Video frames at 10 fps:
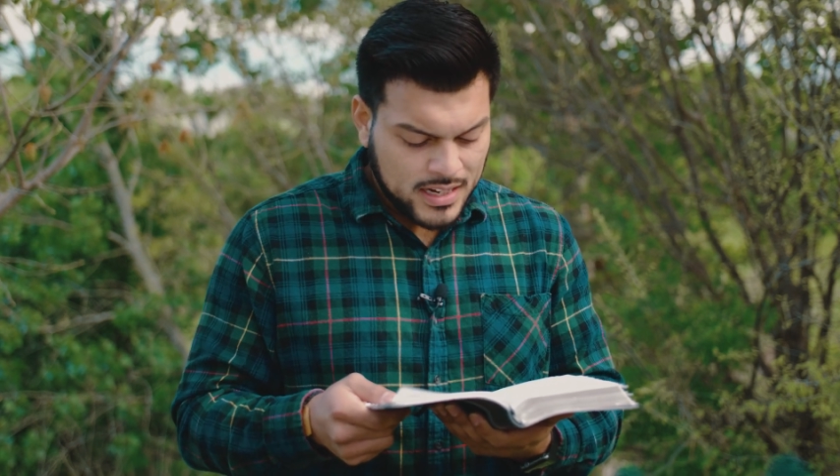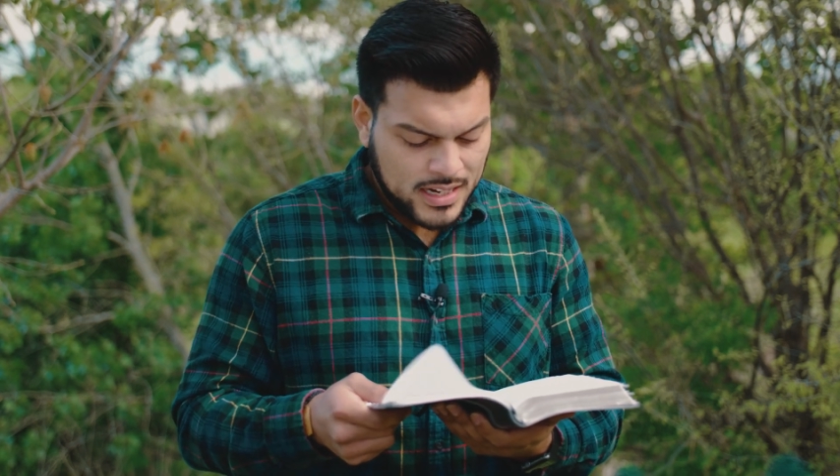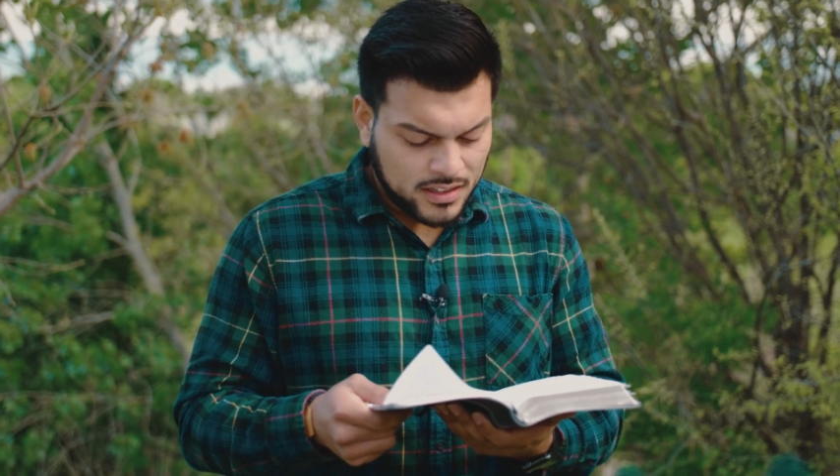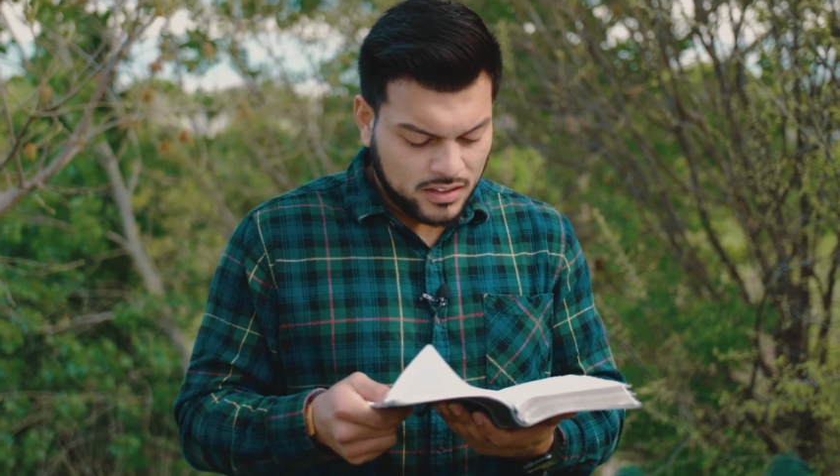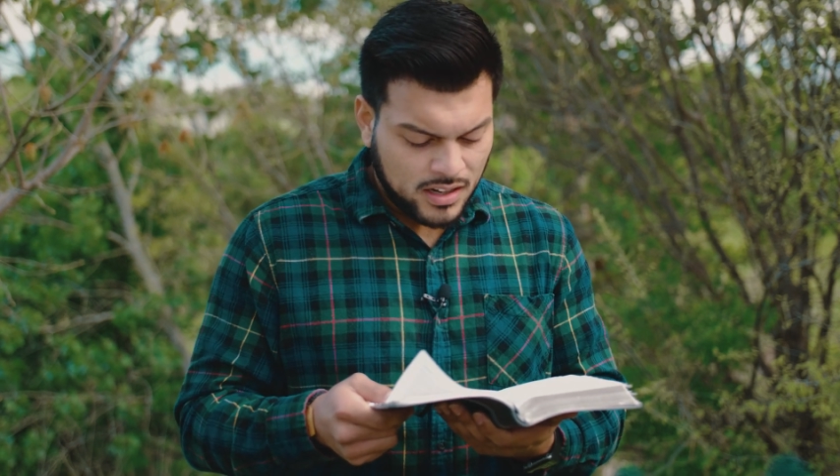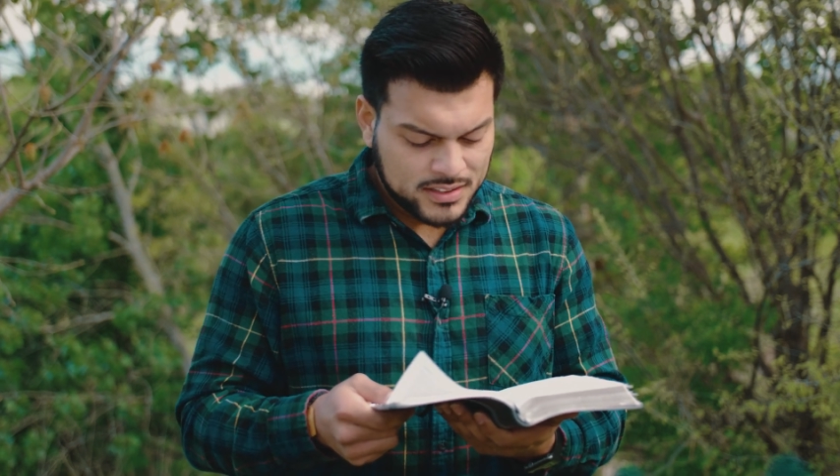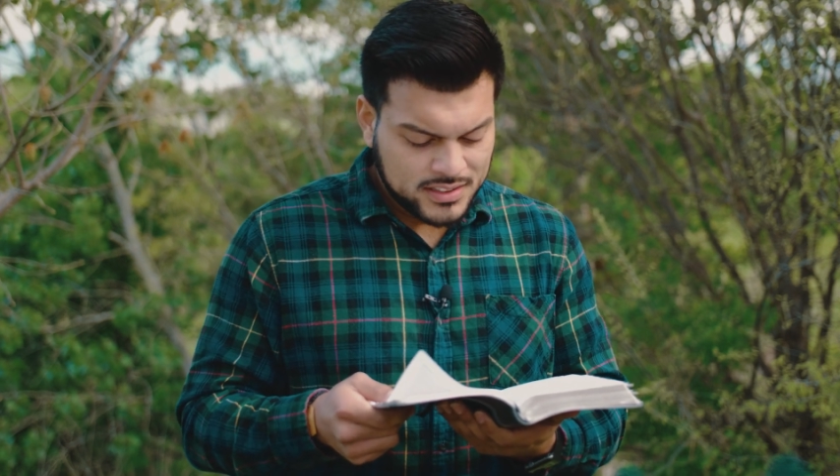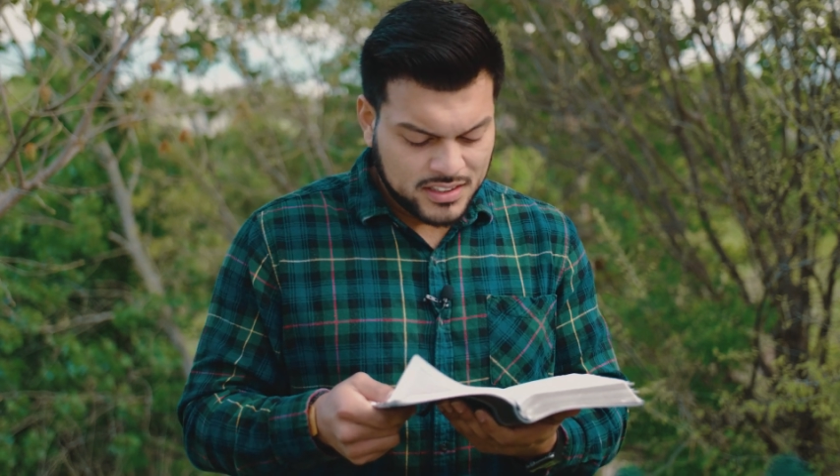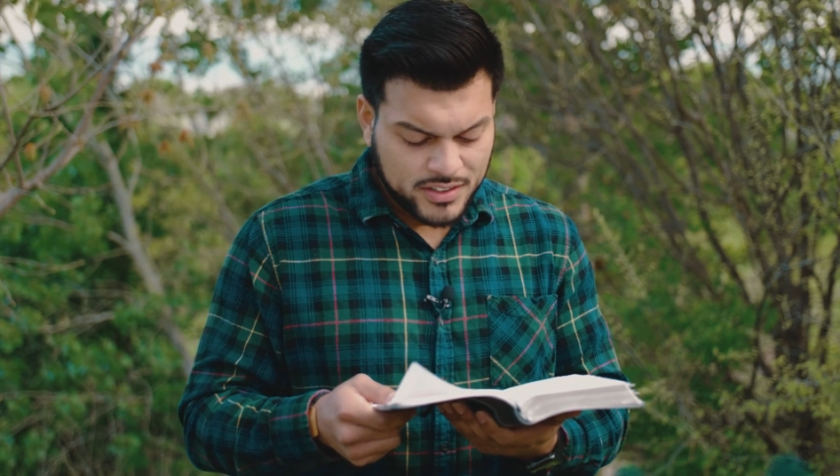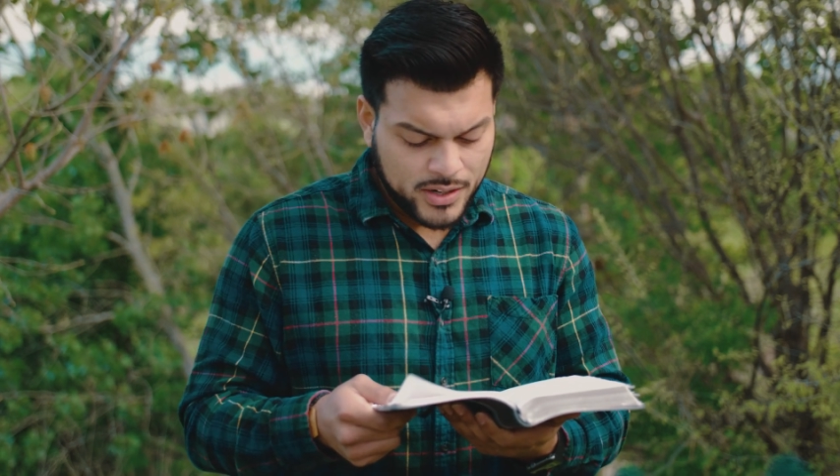at a
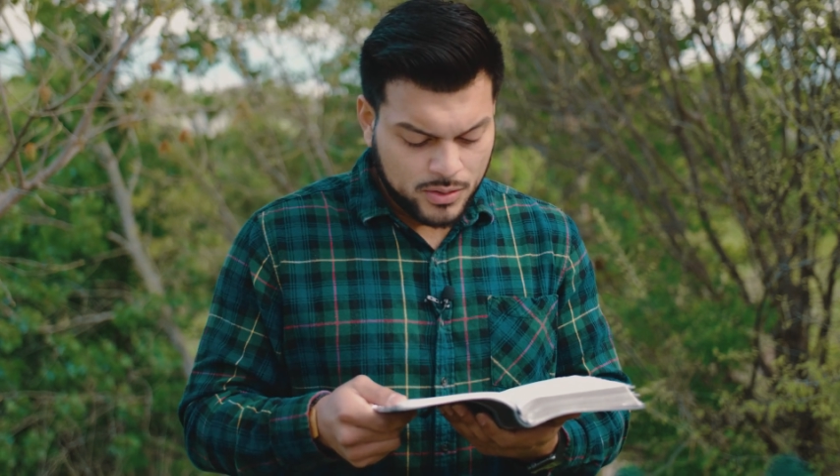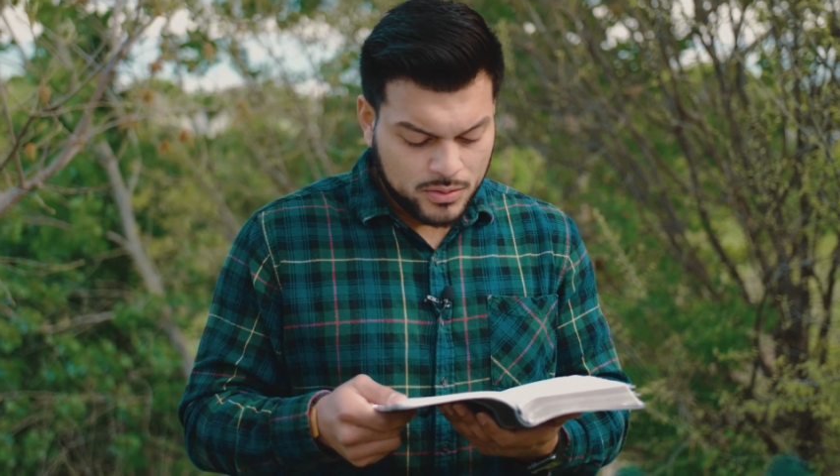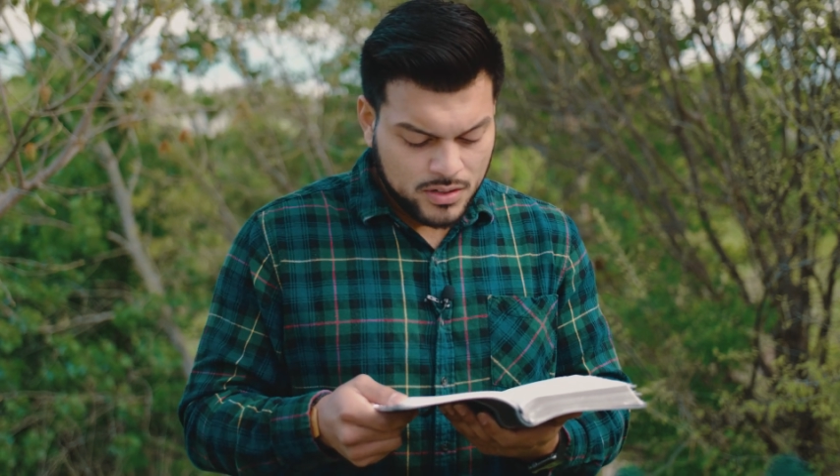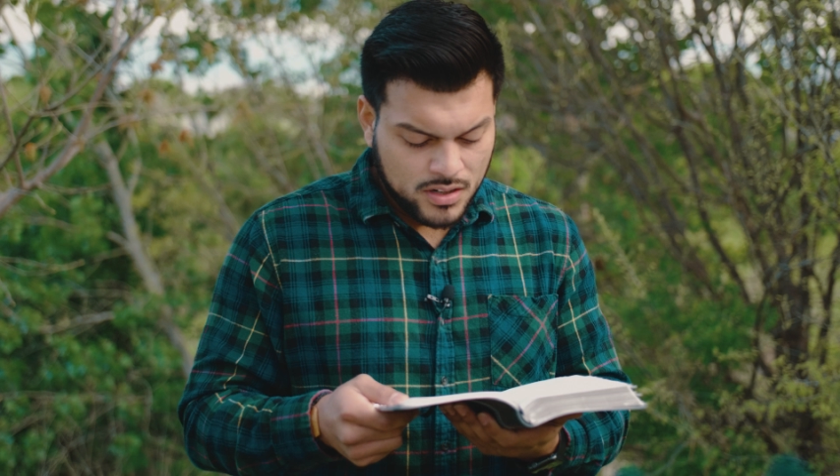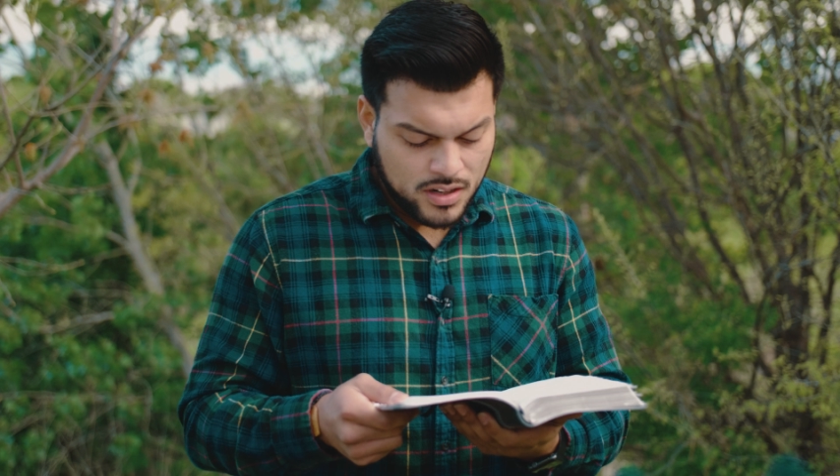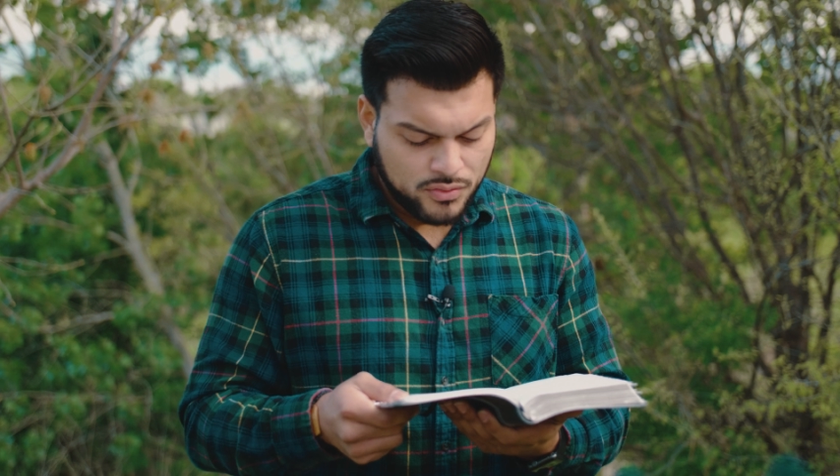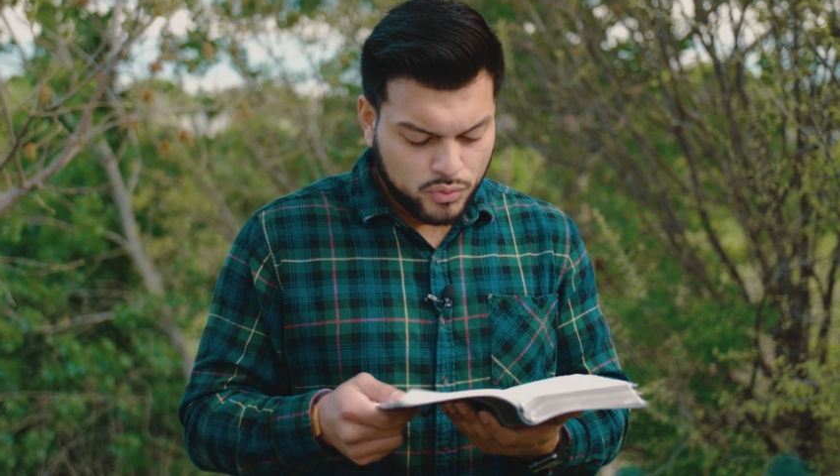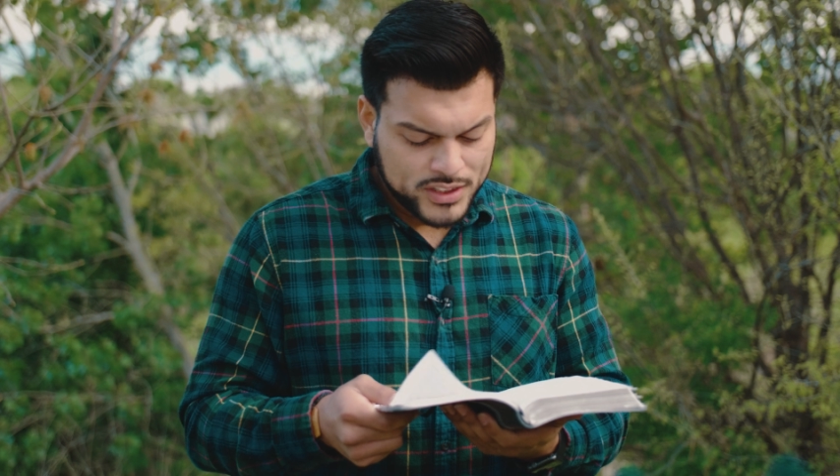loss to know of